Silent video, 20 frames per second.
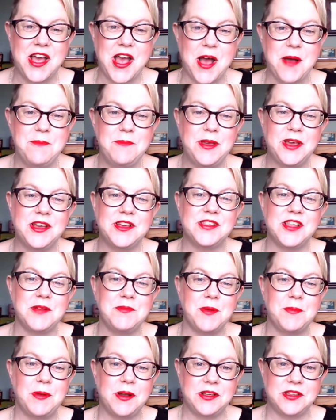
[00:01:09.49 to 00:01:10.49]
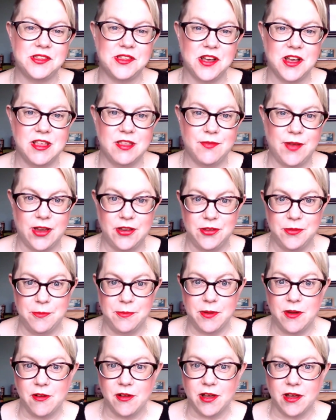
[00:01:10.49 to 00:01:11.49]
am because I'm a plus size fashion
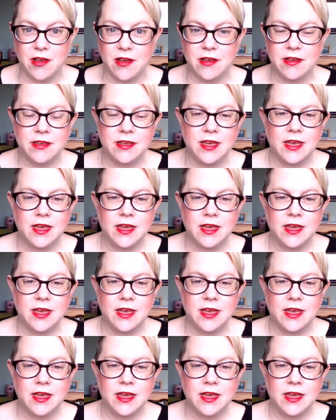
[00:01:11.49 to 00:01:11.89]
blogger.